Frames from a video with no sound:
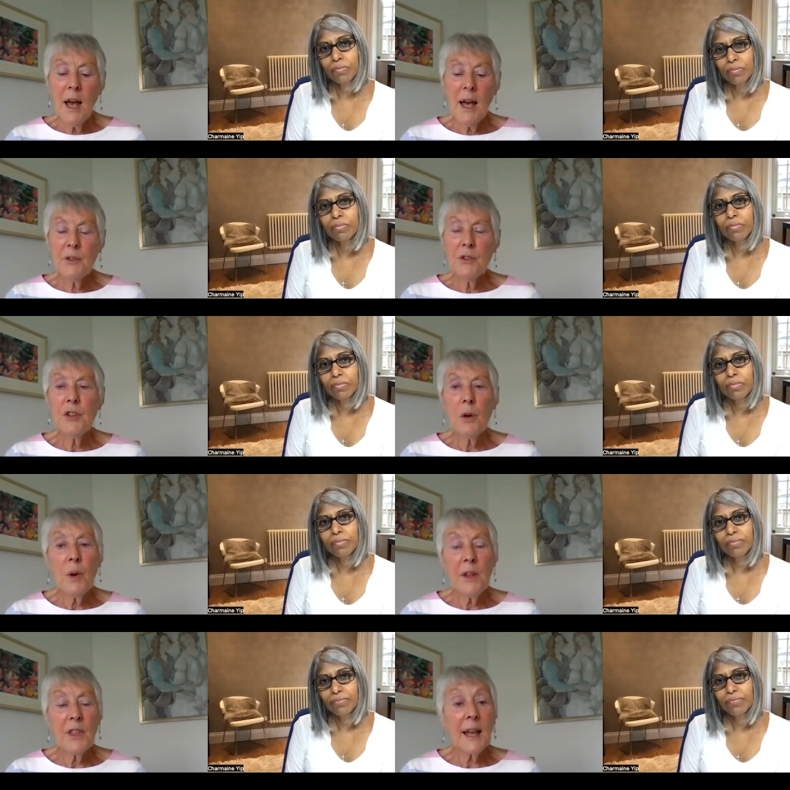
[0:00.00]
Speaker 1: And so
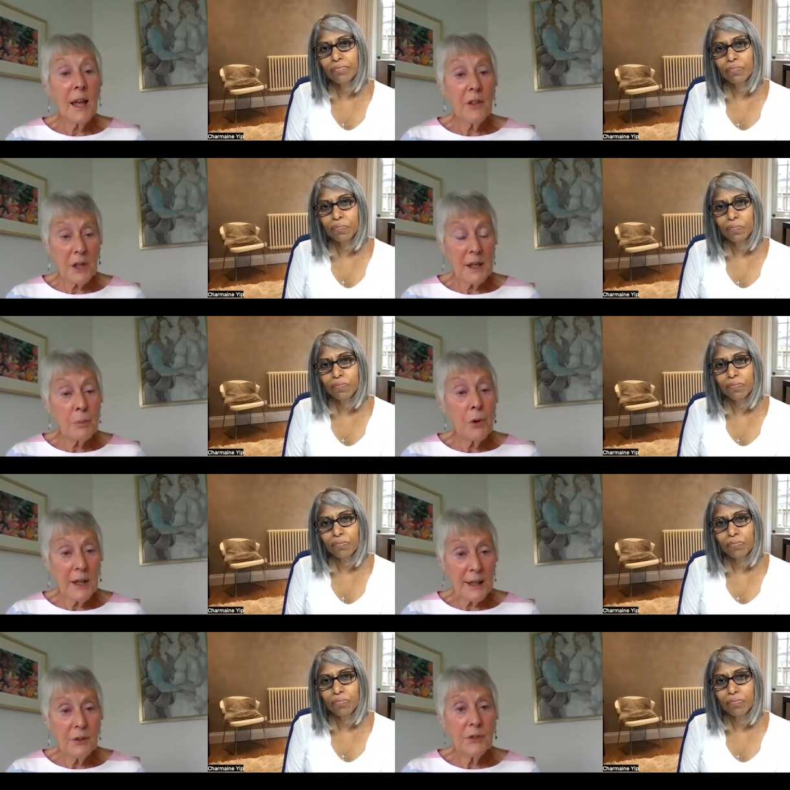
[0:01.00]
with a Catholic
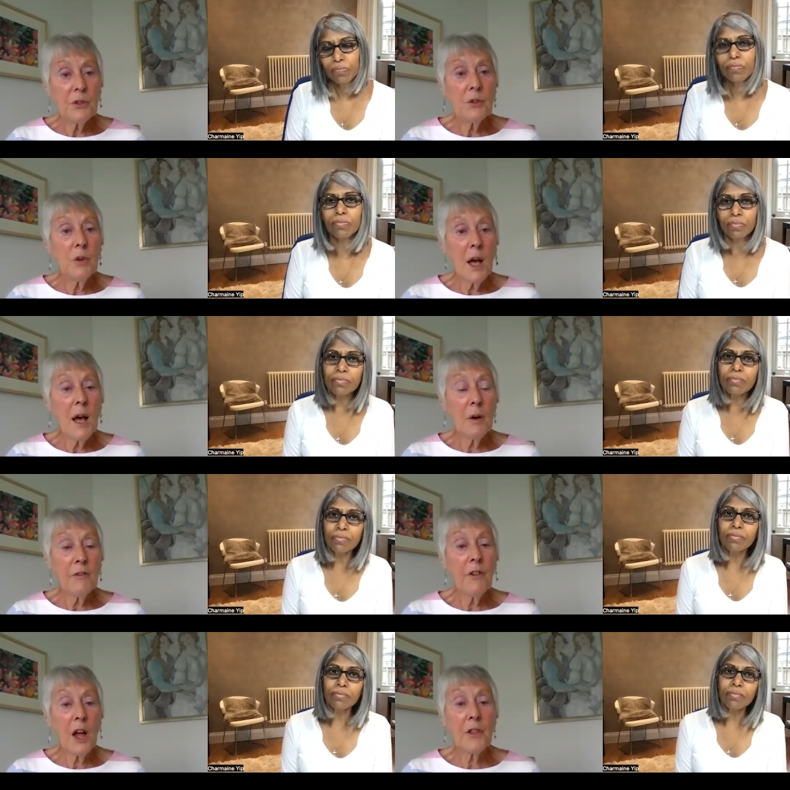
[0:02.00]
priest, uh,
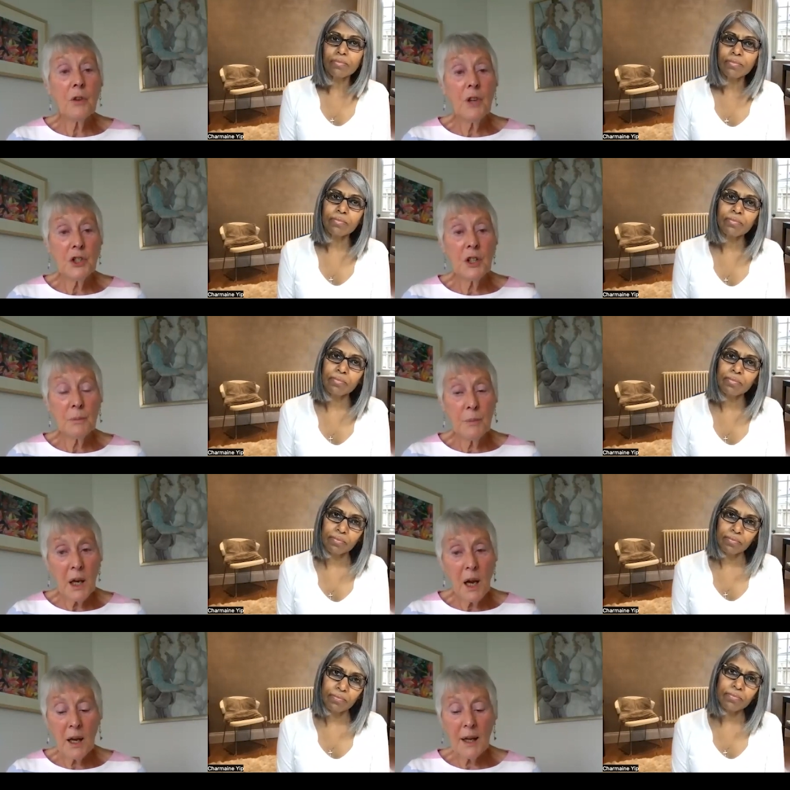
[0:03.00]
Father Richard
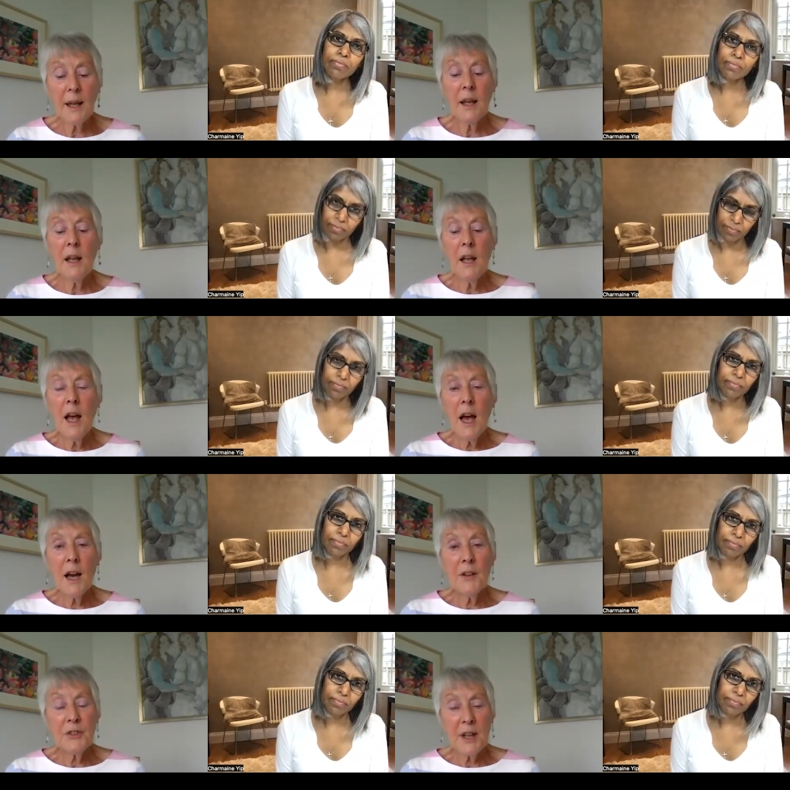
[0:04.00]
Mackay,
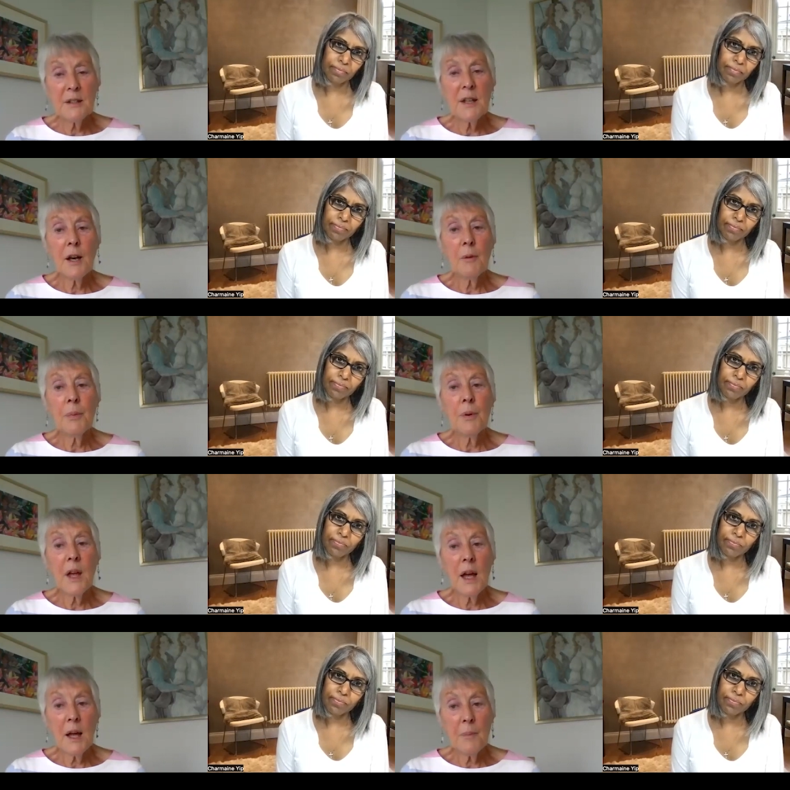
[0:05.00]
I set up
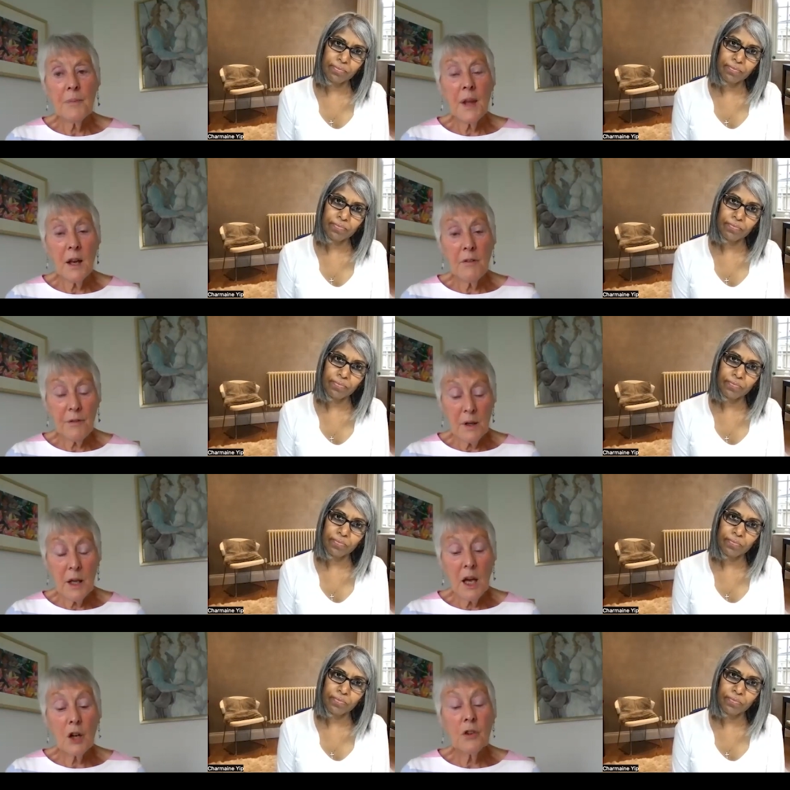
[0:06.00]
um, a
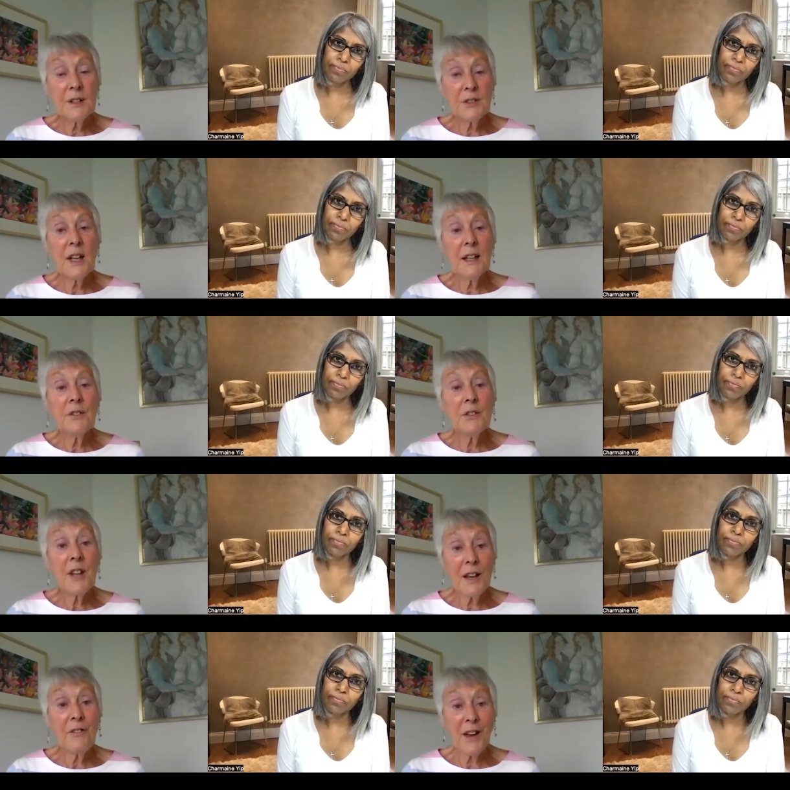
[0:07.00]
a Christian
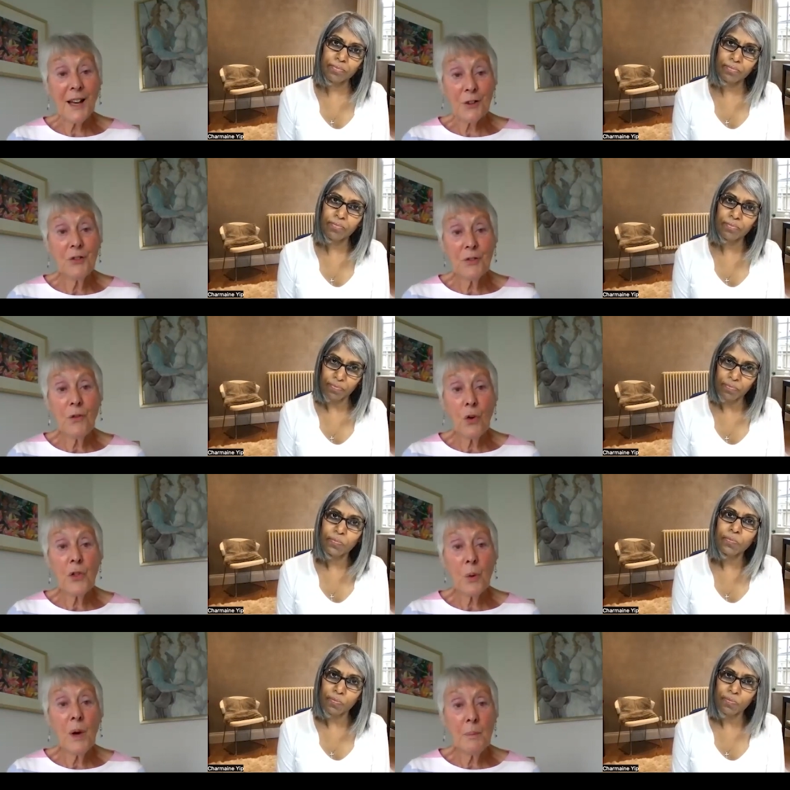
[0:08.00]
safe house for
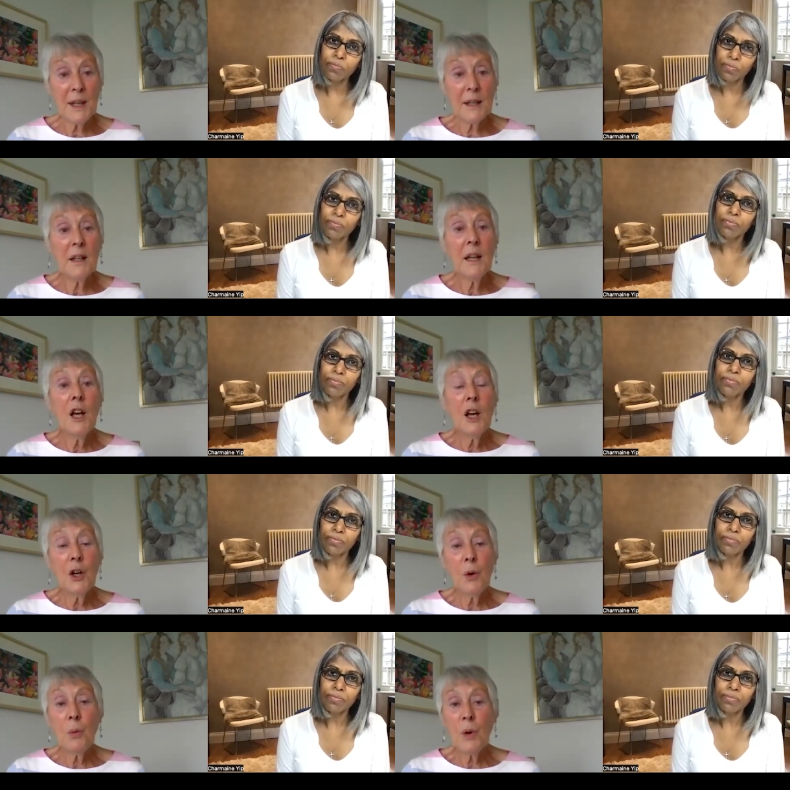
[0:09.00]
the women
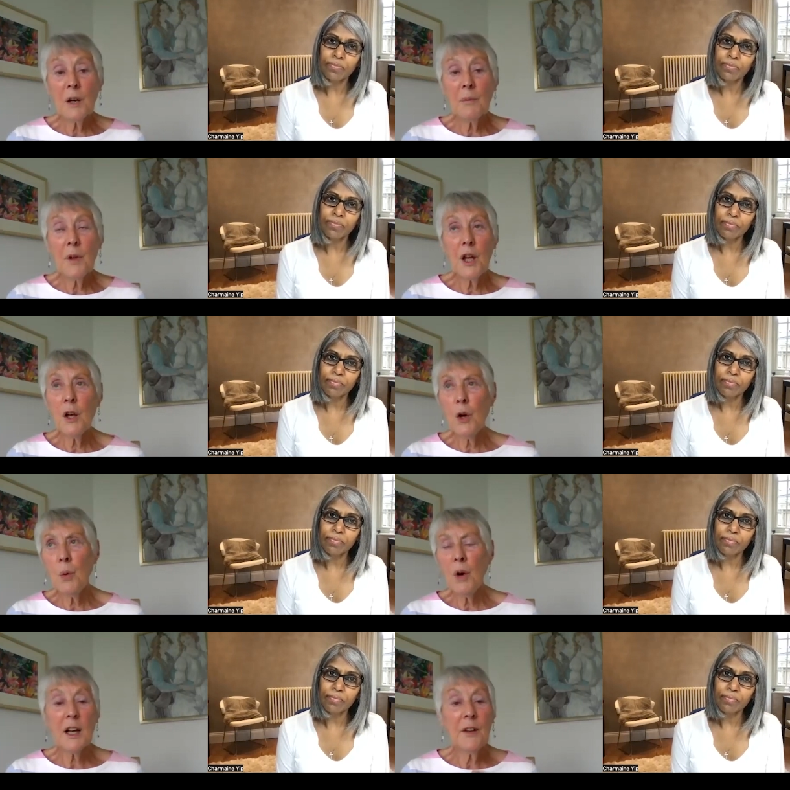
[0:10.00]
who were
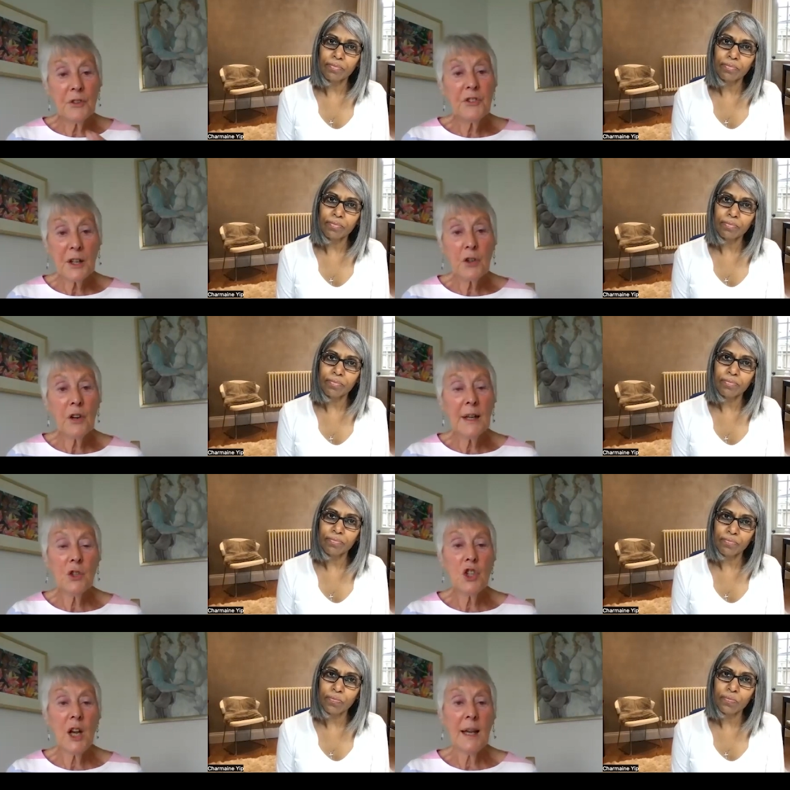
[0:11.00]
who were considering
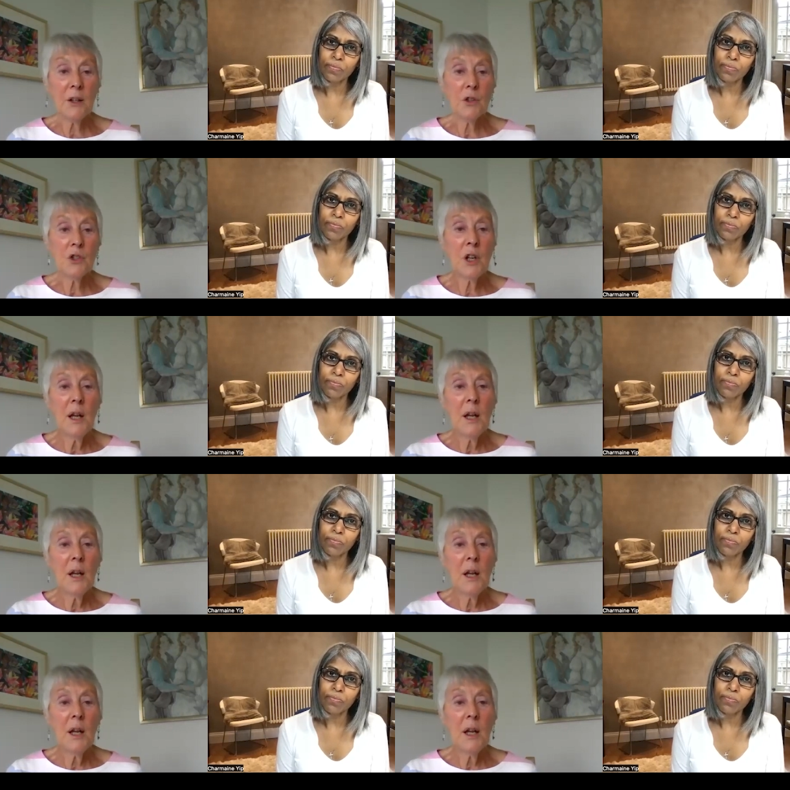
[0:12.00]
change.